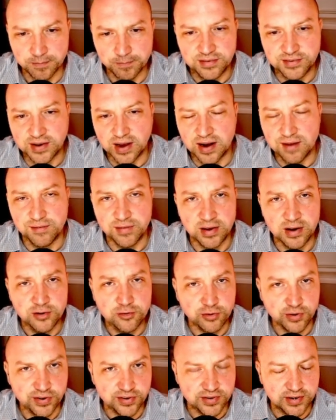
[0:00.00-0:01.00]
That's kind of
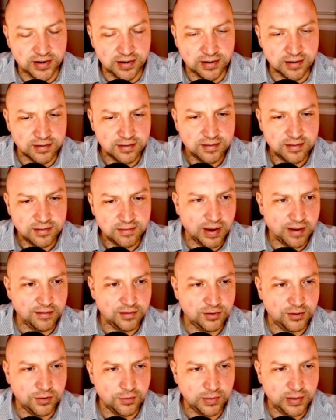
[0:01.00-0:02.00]
interesting. We
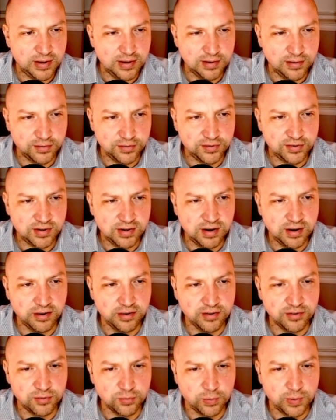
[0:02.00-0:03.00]
had two hills here
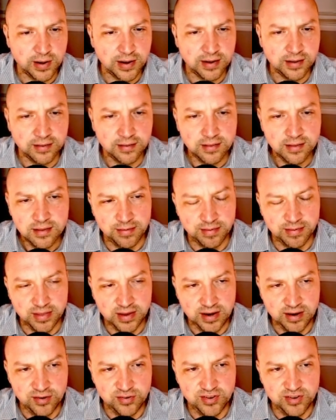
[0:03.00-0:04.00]
as well, and then
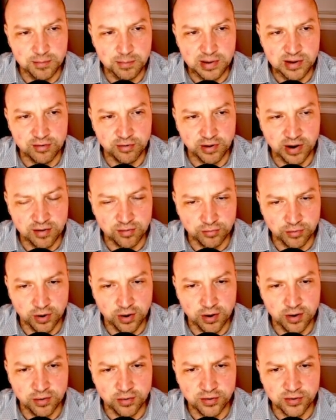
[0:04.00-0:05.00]
the ECB rate
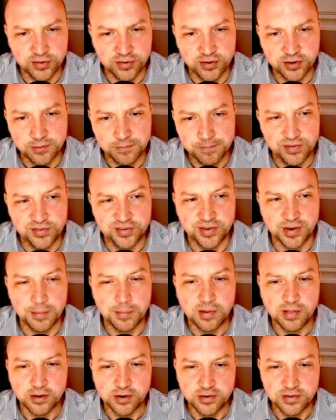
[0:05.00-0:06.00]
rose.
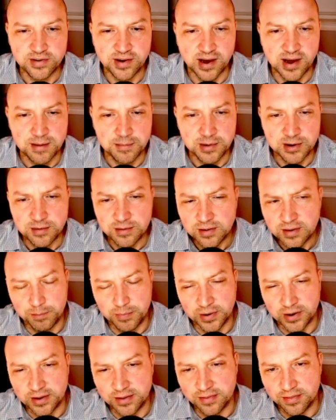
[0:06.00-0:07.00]
Similar timing,
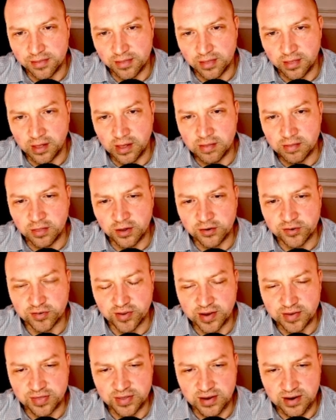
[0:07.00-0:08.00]
but it looks
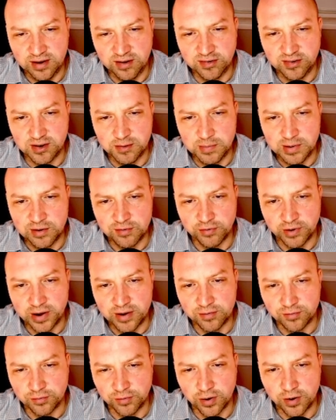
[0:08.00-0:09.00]
like the ECB
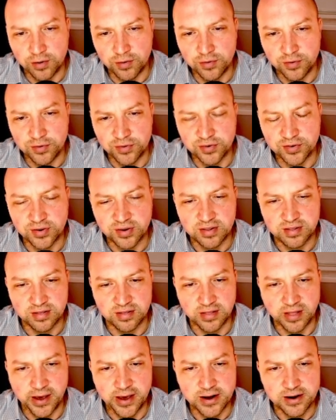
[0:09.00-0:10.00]
rate rose
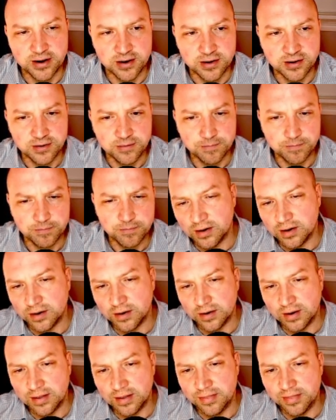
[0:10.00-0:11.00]
later
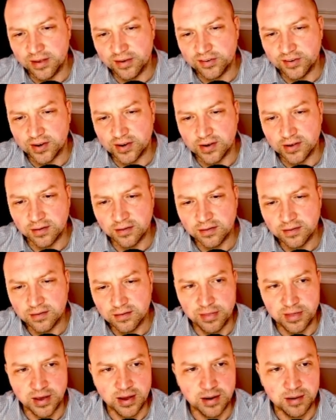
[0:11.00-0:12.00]
here in this hill
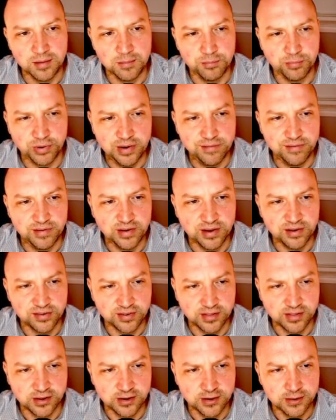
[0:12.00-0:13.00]
than
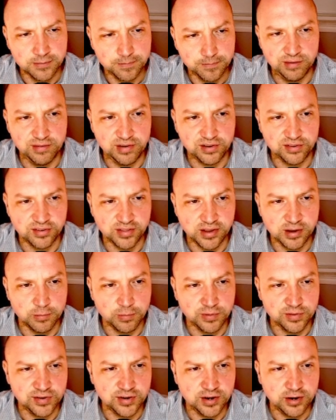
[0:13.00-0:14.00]
previously. Previously it
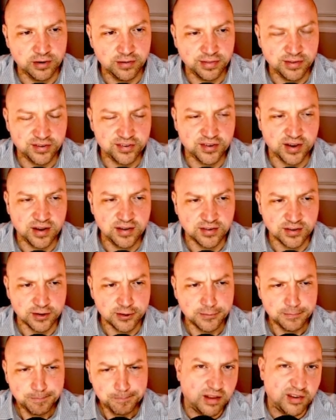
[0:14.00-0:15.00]
was here in the
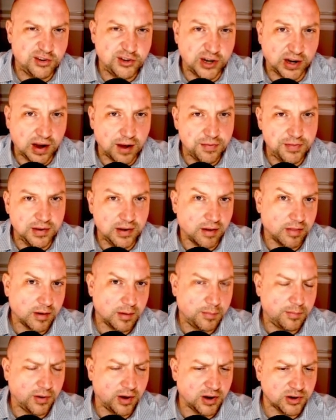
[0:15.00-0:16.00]
center. Let's check out the
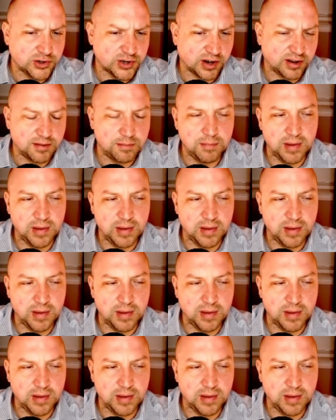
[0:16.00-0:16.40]
other project.